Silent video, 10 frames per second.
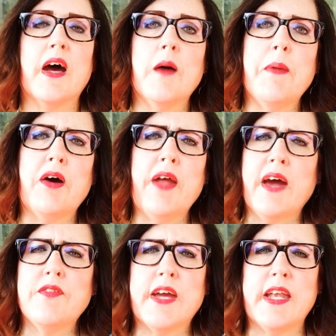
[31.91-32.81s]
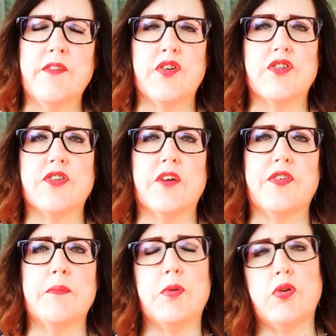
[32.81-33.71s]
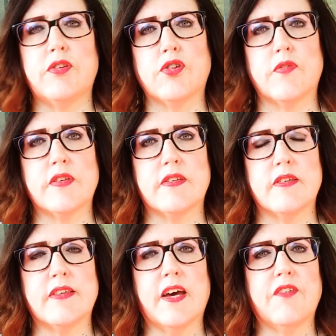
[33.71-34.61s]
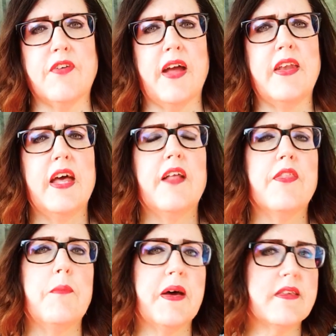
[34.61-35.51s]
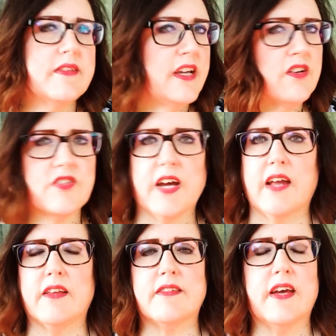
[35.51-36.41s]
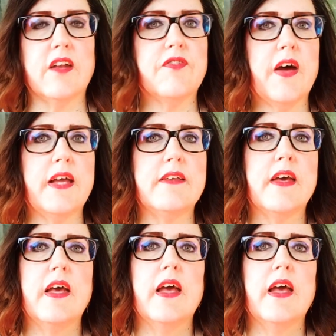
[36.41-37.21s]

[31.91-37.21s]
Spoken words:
about advocating for yourself in beauty services, how to find the best hairstylist, how to find